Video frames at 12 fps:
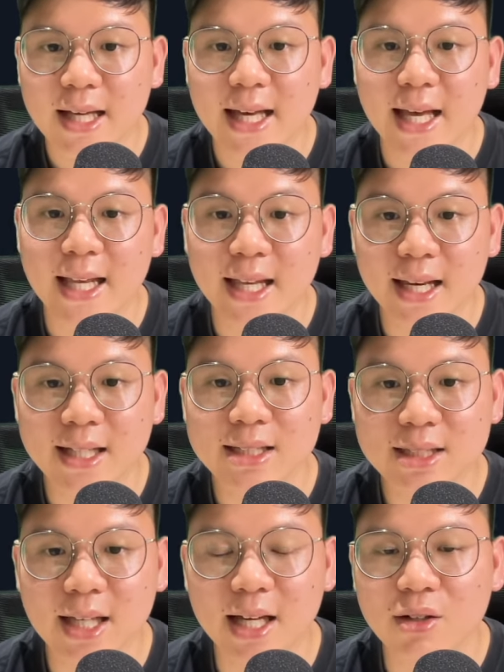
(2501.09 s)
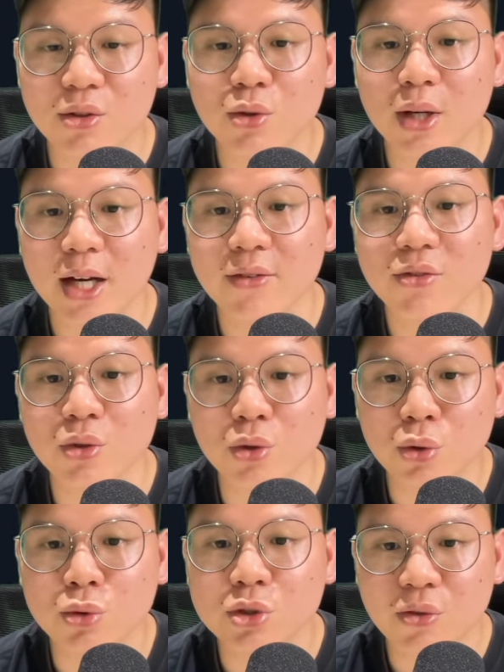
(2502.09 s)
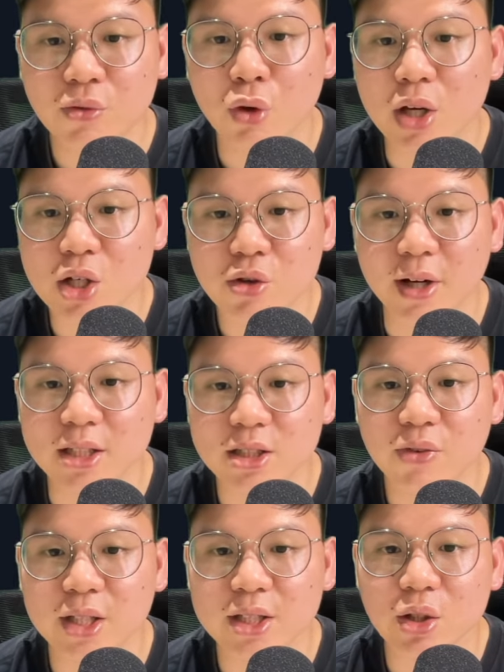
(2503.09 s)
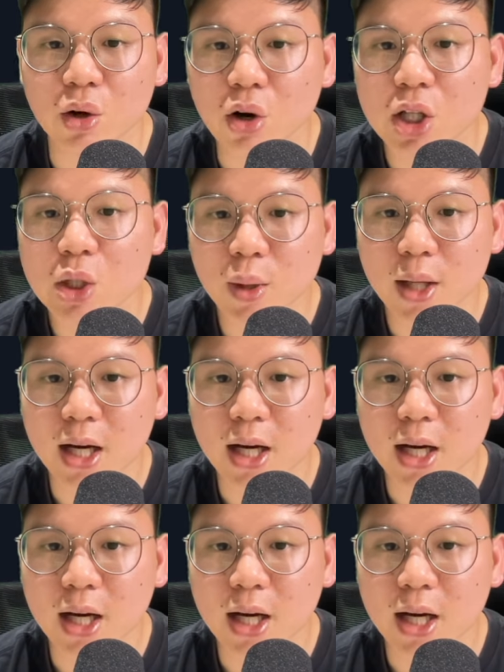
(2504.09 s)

And it is that you have to use free transfers all the way